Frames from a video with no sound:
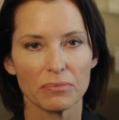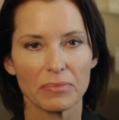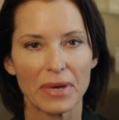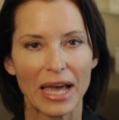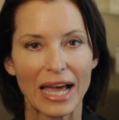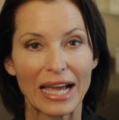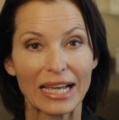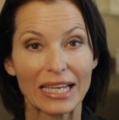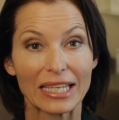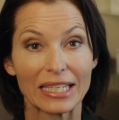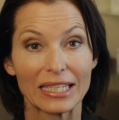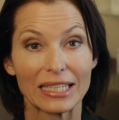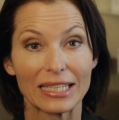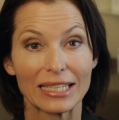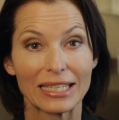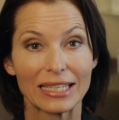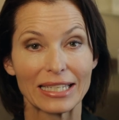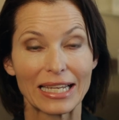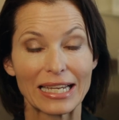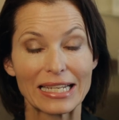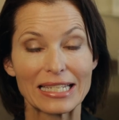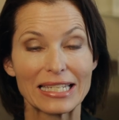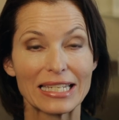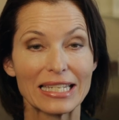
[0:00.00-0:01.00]
back in
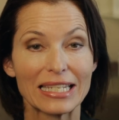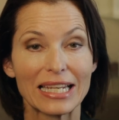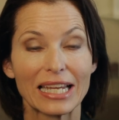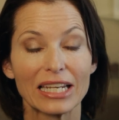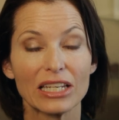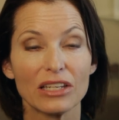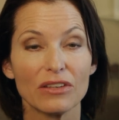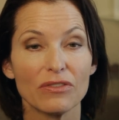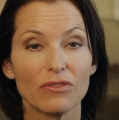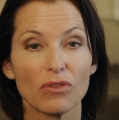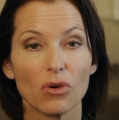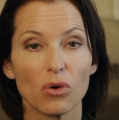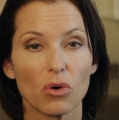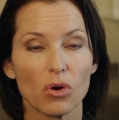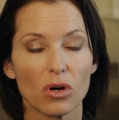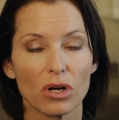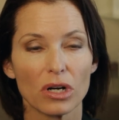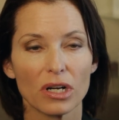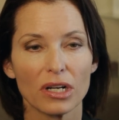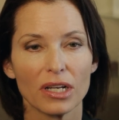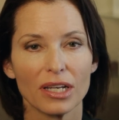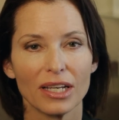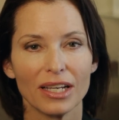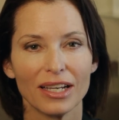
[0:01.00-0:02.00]

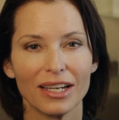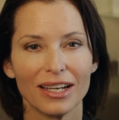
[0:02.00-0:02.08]
1994.